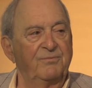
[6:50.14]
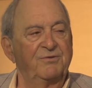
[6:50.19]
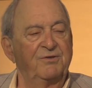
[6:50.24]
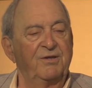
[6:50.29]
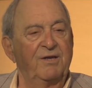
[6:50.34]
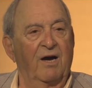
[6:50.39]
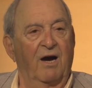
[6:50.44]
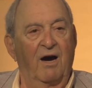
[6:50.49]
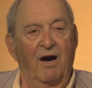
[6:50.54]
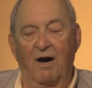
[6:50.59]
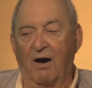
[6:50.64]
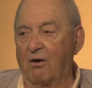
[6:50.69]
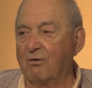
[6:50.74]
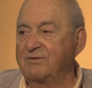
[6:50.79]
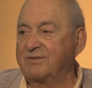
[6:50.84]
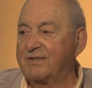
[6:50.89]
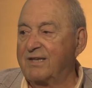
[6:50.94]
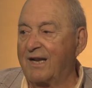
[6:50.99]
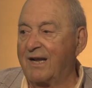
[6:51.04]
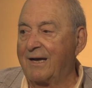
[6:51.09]
see a
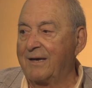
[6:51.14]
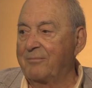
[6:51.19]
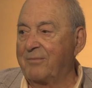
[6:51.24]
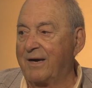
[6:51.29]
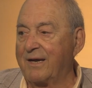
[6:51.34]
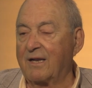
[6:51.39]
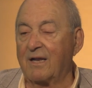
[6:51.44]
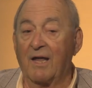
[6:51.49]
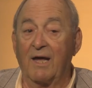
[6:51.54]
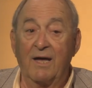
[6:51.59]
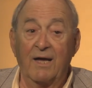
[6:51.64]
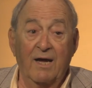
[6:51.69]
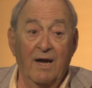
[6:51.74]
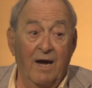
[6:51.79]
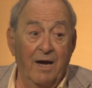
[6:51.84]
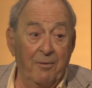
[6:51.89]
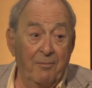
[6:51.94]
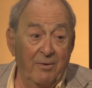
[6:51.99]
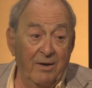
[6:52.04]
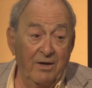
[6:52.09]
house that I might like,
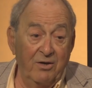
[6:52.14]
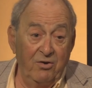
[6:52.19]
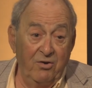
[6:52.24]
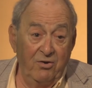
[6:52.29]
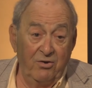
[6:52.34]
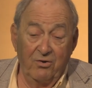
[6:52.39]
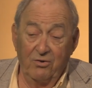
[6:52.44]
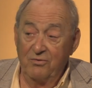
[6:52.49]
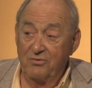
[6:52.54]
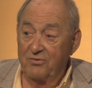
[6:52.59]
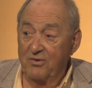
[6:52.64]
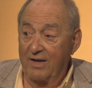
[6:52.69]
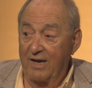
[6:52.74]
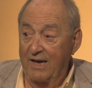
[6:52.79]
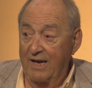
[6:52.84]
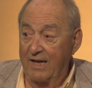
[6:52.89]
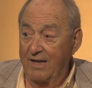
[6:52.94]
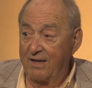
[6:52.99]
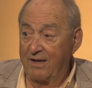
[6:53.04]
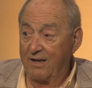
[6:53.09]
I might use
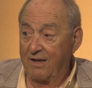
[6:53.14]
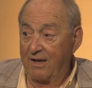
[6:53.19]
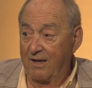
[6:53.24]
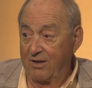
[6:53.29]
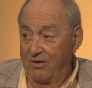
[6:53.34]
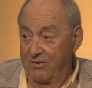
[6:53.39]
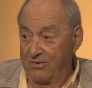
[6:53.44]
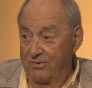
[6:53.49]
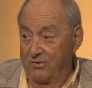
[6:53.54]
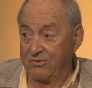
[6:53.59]
that, uh.